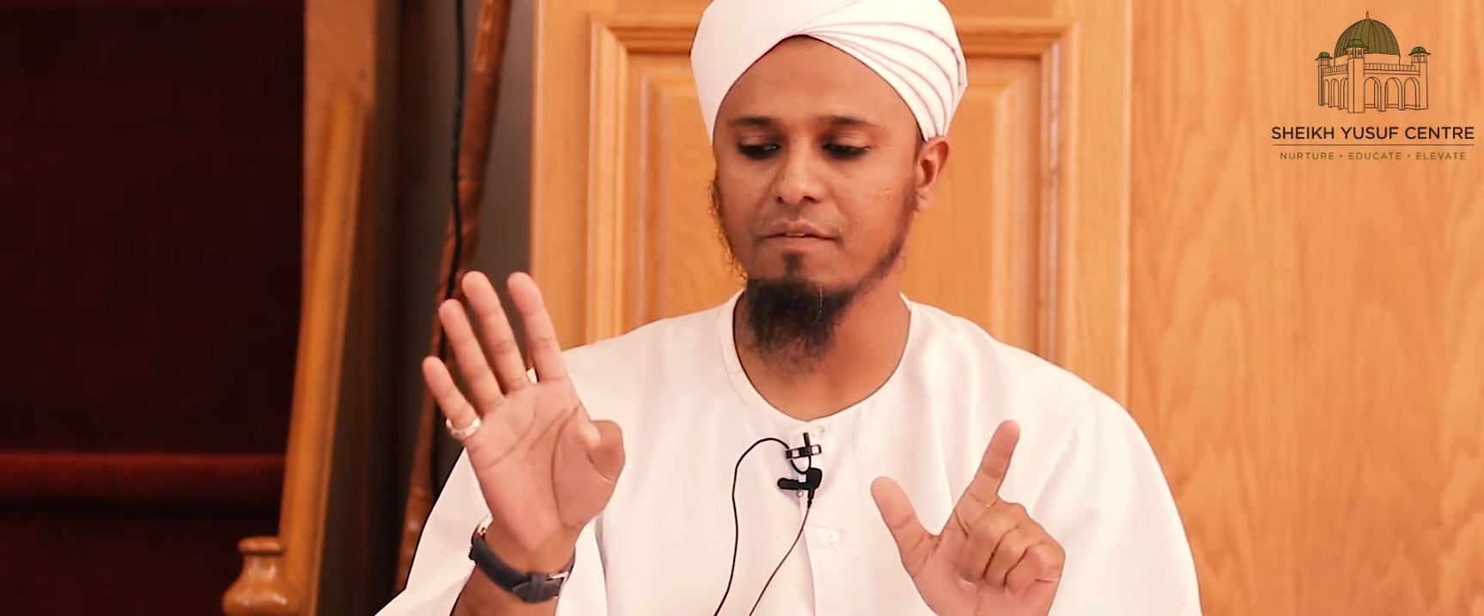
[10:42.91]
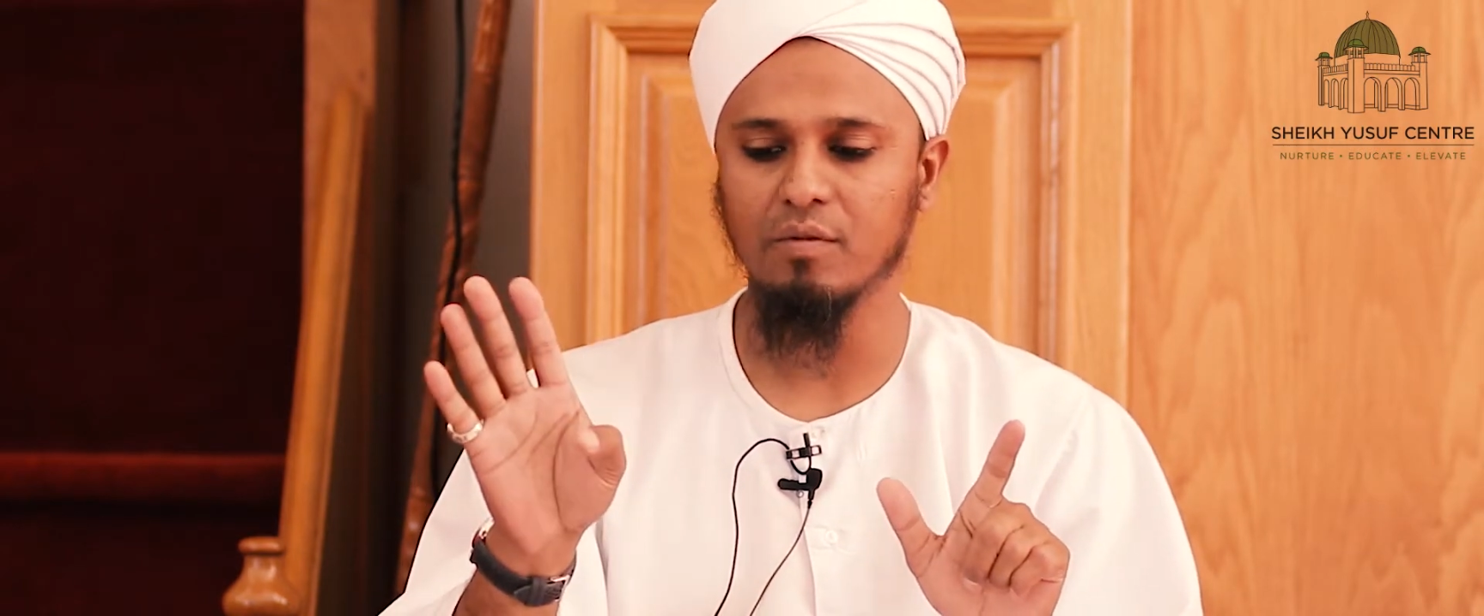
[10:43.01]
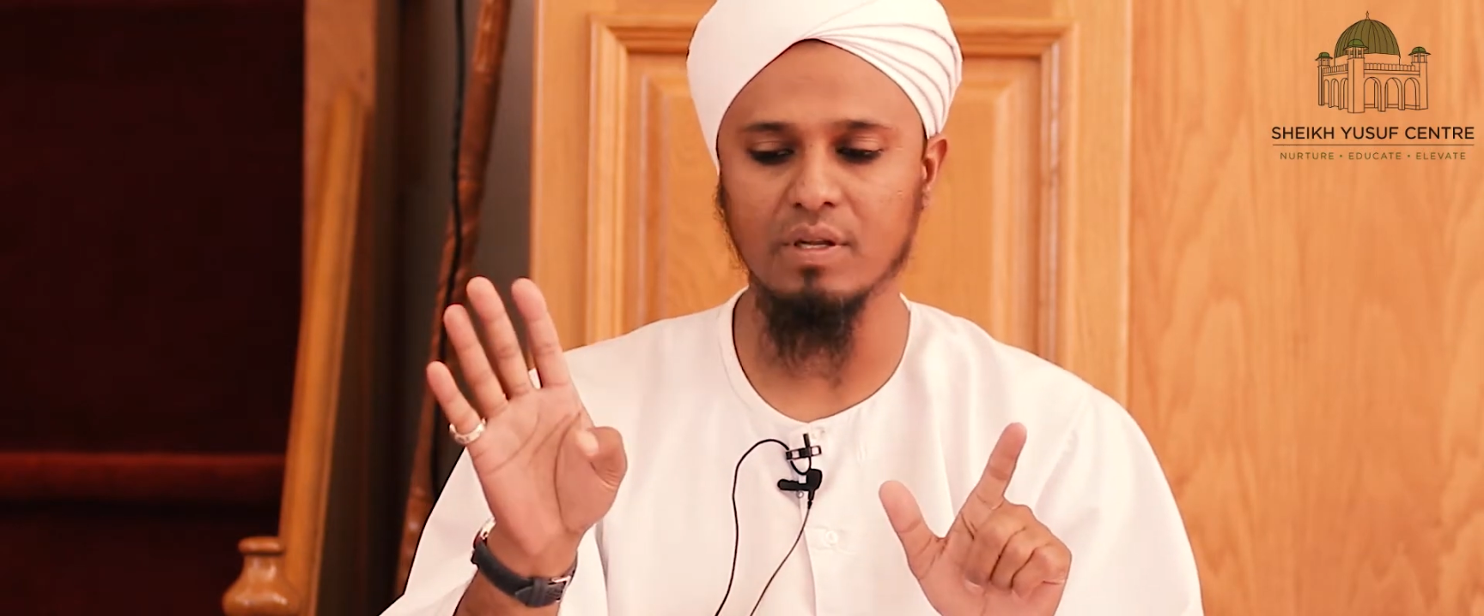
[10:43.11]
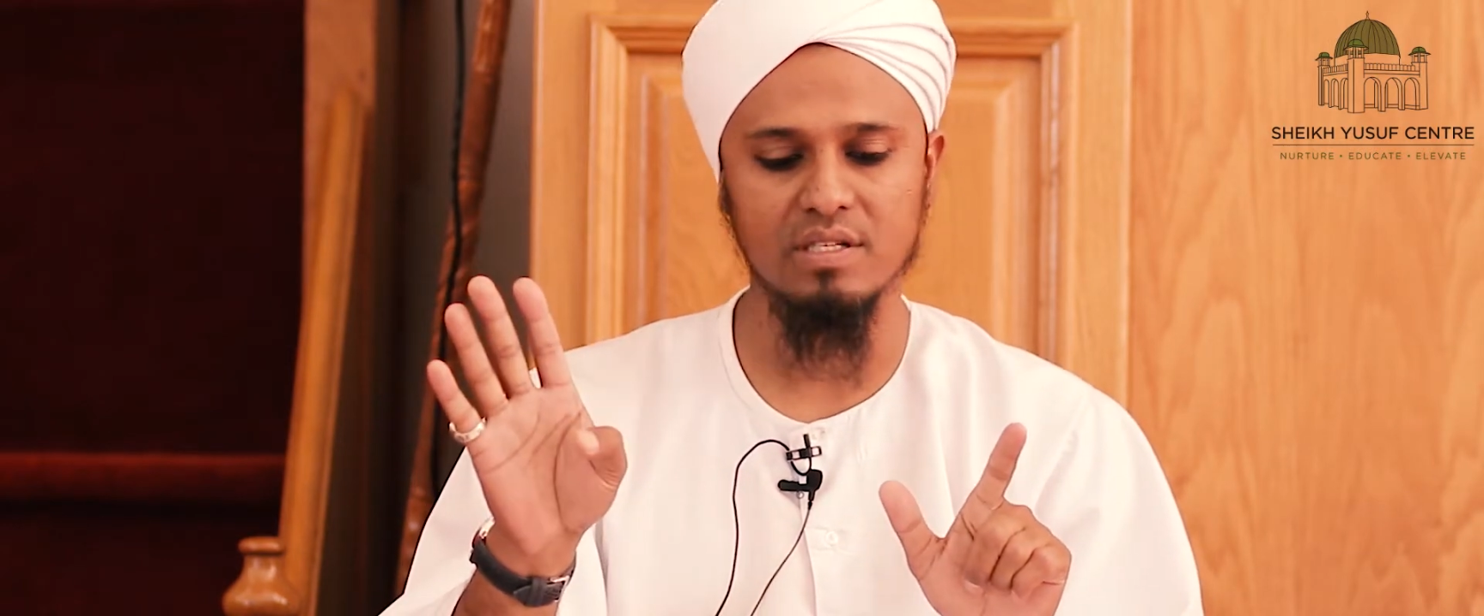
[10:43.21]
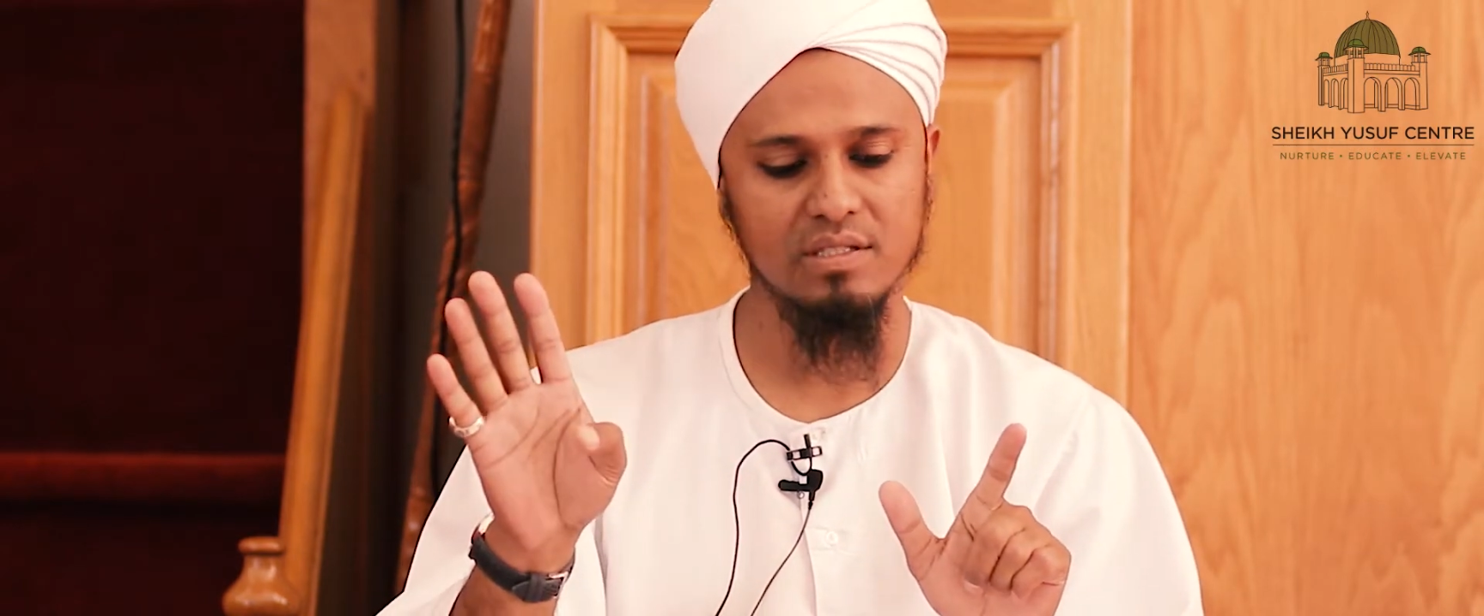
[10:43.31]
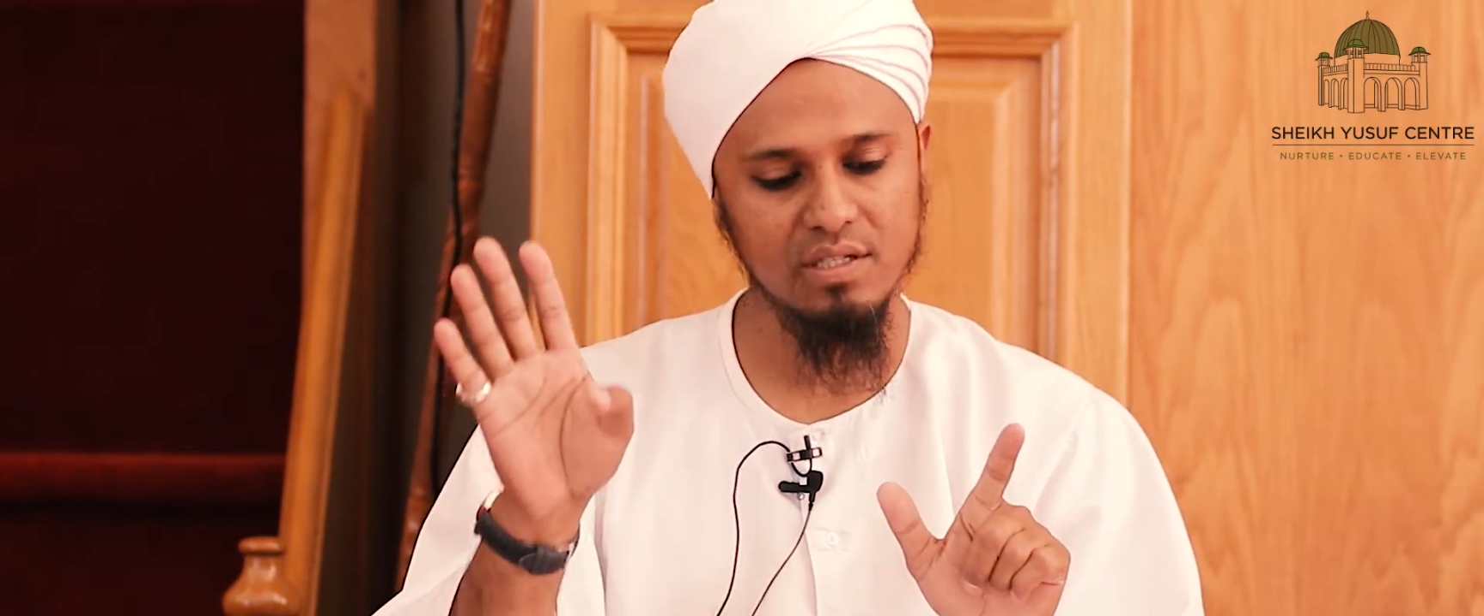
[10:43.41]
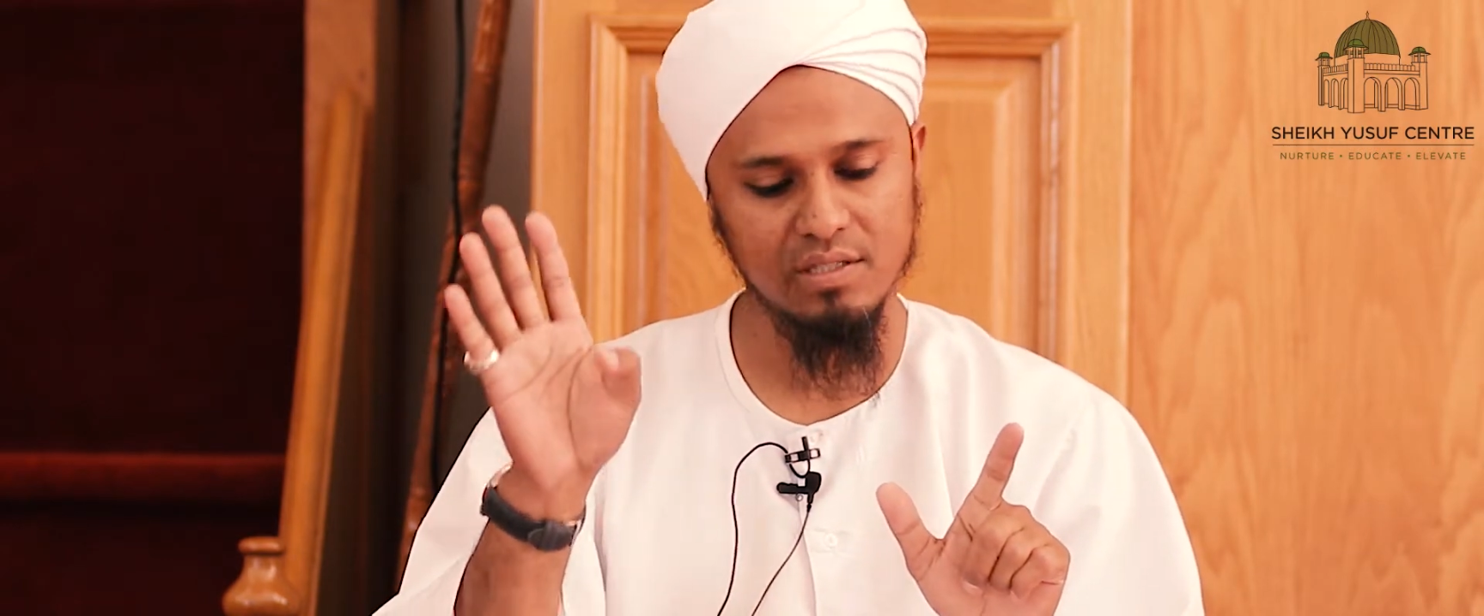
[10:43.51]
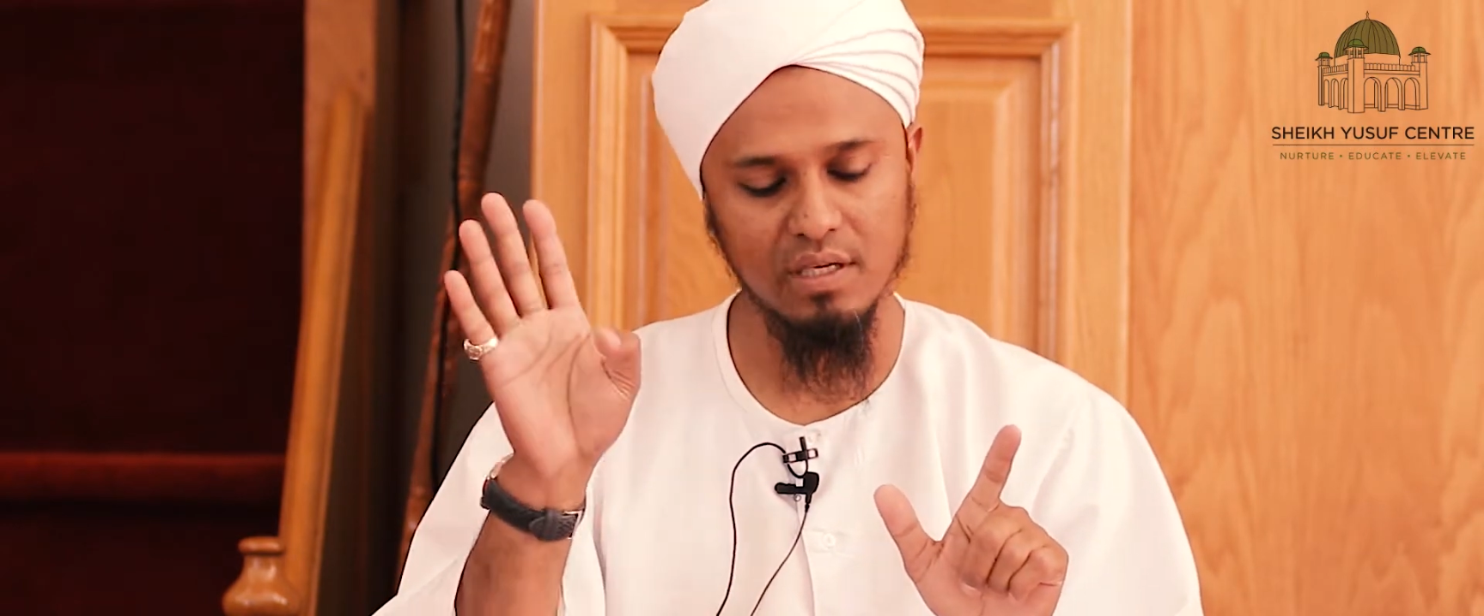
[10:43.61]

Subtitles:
one is just